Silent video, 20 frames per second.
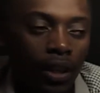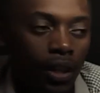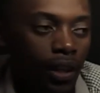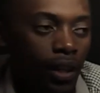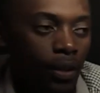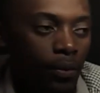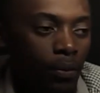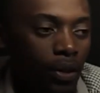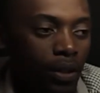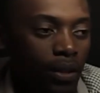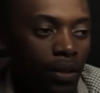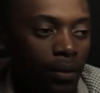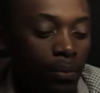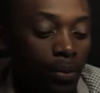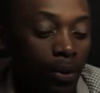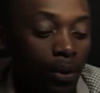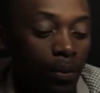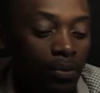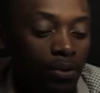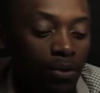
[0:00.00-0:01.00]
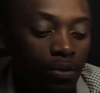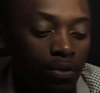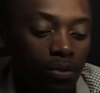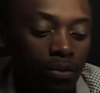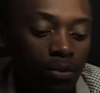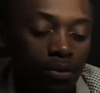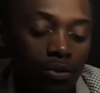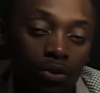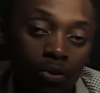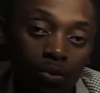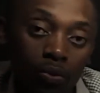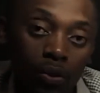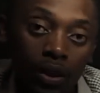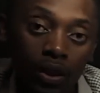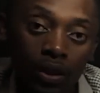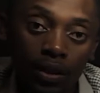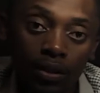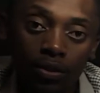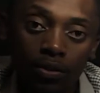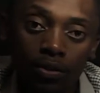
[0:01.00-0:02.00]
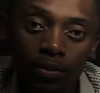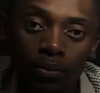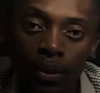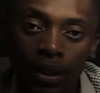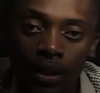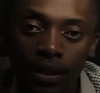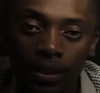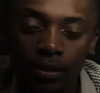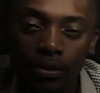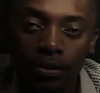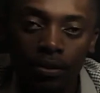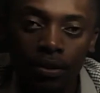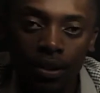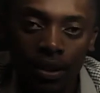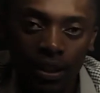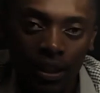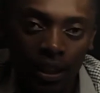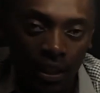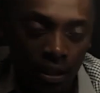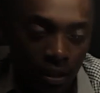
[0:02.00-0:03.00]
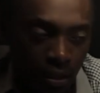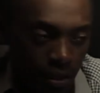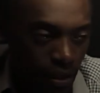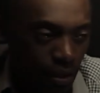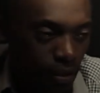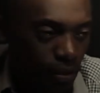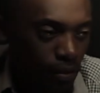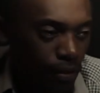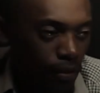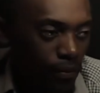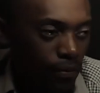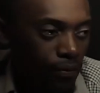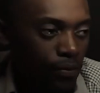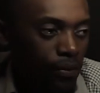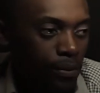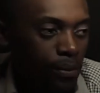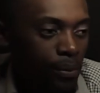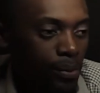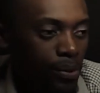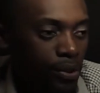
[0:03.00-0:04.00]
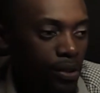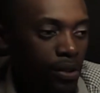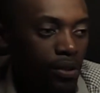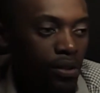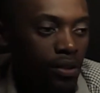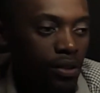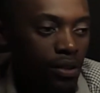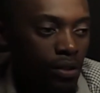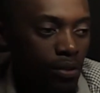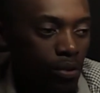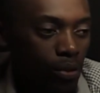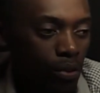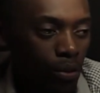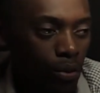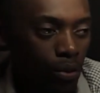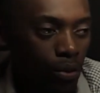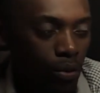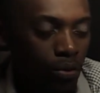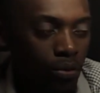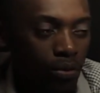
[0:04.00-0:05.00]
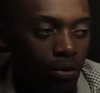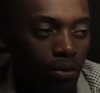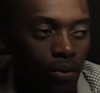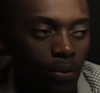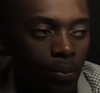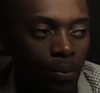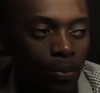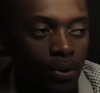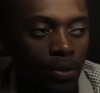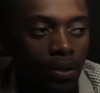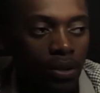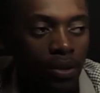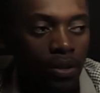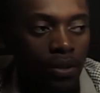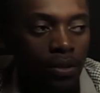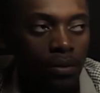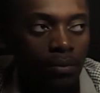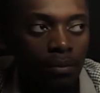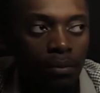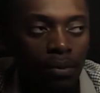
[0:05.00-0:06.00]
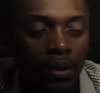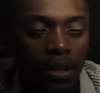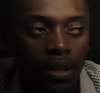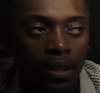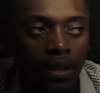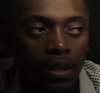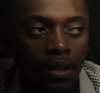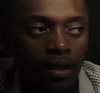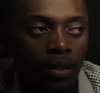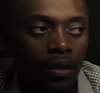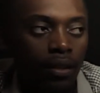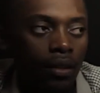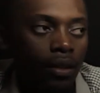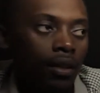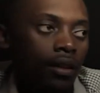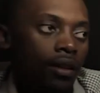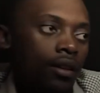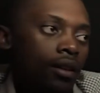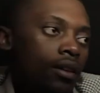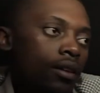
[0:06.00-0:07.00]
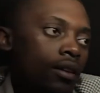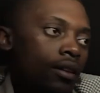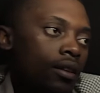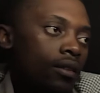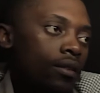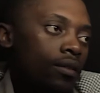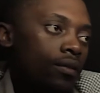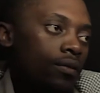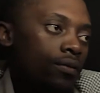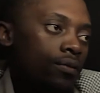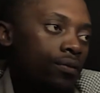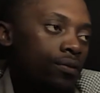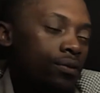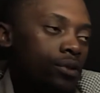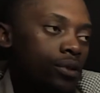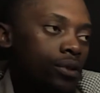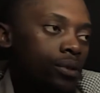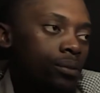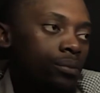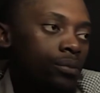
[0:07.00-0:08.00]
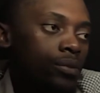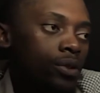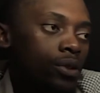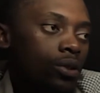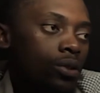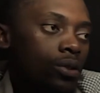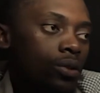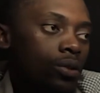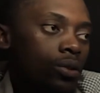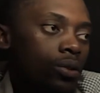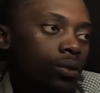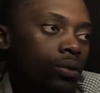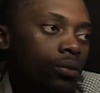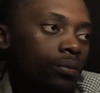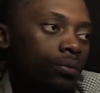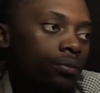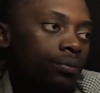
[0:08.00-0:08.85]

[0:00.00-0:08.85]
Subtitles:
And when the bob swings or makes an oscillation from position O to position B, from O